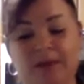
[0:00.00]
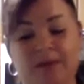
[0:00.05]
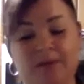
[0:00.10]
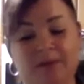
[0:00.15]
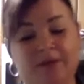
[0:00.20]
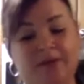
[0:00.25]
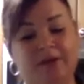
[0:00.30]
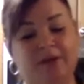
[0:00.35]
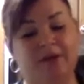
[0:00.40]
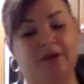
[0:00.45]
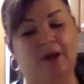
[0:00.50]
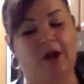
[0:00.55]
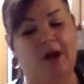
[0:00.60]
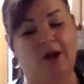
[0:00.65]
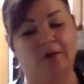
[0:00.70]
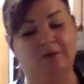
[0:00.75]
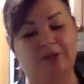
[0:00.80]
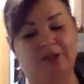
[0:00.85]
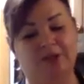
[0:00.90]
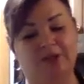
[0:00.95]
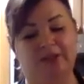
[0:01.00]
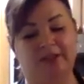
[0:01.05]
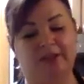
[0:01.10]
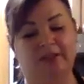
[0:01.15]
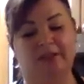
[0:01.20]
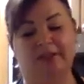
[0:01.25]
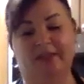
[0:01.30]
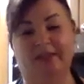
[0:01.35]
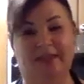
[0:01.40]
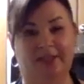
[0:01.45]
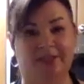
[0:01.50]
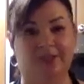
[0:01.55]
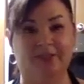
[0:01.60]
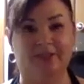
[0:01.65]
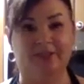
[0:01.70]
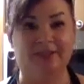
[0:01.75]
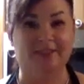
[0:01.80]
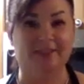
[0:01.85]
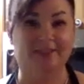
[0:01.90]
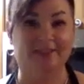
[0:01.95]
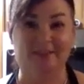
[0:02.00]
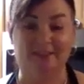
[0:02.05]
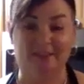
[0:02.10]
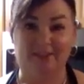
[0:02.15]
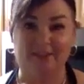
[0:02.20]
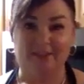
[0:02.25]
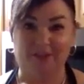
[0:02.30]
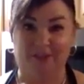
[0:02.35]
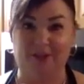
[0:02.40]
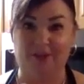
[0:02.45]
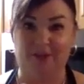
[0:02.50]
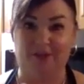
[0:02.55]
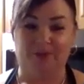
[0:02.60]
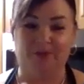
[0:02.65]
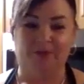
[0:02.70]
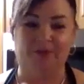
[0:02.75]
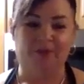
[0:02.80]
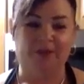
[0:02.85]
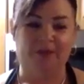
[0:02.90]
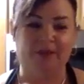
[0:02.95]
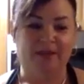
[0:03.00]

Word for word: epicure option interests you.